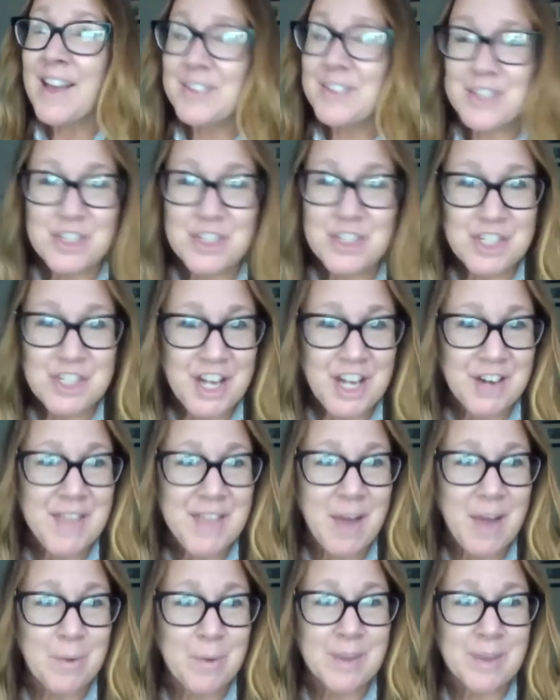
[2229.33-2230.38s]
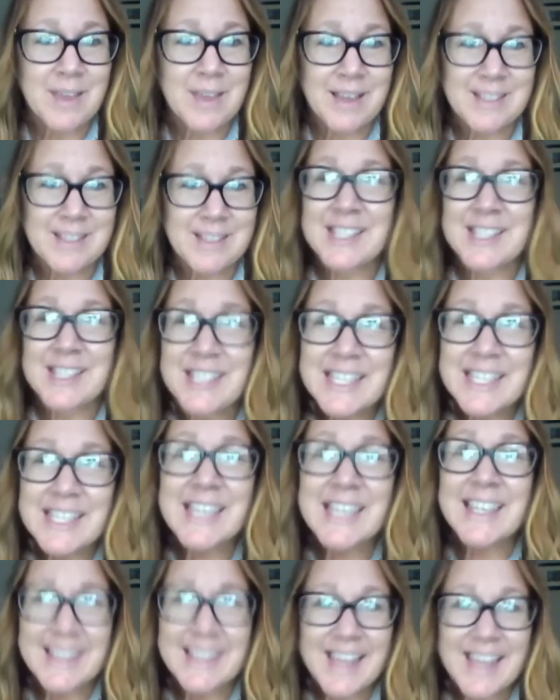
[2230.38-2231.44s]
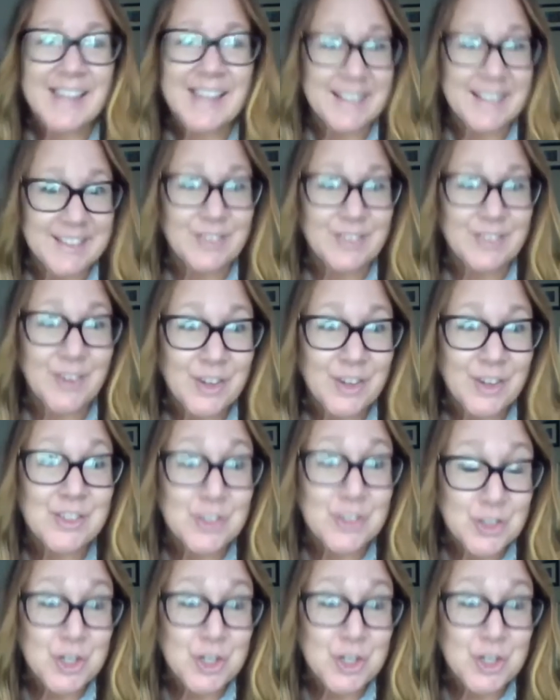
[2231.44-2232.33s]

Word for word: to share that with us to see that well,